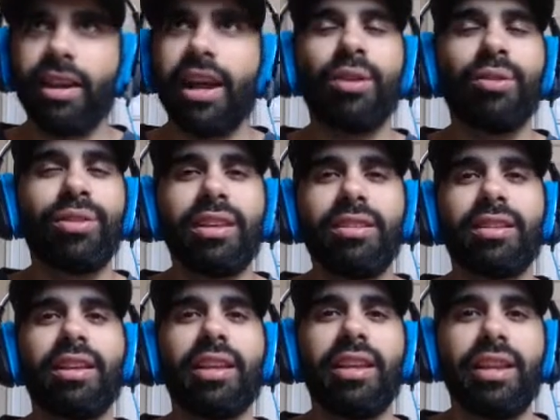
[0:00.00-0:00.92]
I don't need
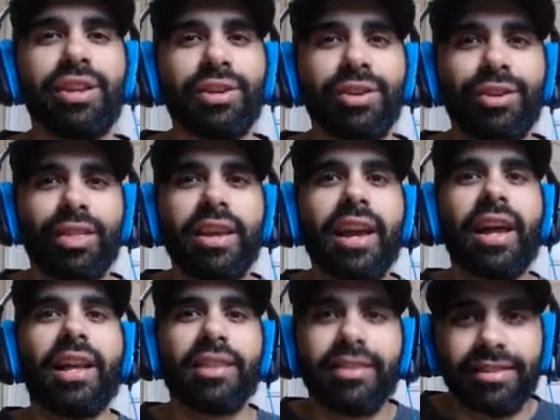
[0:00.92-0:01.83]
to hear
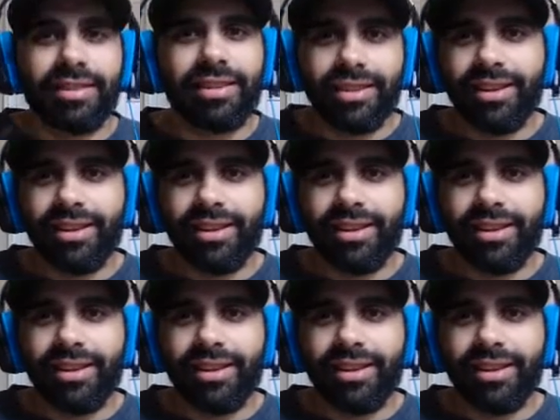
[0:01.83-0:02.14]
that.